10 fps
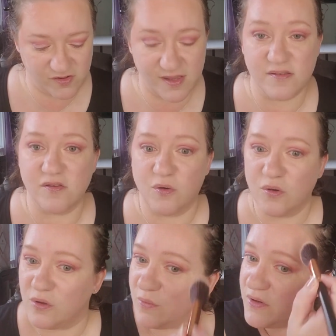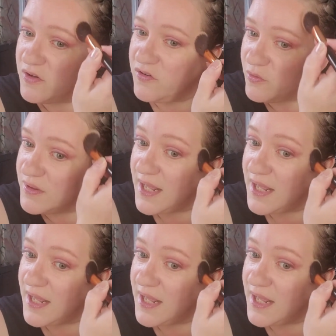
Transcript: just has no clue what to do with